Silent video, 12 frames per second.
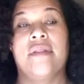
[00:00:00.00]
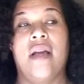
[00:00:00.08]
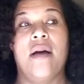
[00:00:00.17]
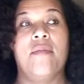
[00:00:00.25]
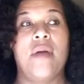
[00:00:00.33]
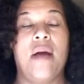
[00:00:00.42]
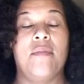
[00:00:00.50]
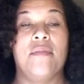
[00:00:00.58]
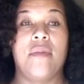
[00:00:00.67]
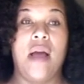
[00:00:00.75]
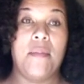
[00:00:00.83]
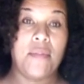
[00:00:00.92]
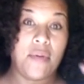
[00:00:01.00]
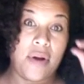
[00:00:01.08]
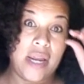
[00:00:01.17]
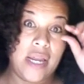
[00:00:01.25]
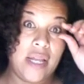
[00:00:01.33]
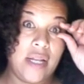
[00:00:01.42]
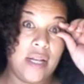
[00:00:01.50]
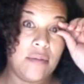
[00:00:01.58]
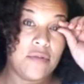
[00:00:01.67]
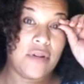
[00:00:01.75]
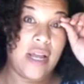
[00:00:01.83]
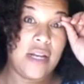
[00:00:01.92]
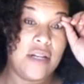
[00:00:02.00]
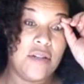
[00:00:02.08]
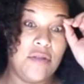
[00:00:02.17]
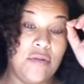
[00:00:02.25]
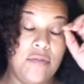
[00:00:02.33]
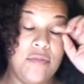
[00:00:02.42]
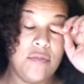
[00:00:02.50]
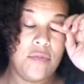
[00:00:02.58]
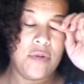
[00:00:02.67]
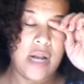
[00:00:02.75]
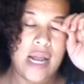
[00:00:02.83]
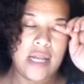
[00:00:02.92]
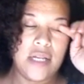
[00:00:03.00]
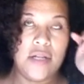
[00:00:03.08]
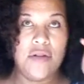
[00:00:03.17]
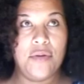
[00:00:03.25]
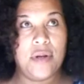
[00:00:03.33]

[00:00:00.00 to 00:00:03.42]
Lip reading: I'm praying, and I'm trying to do what I can do.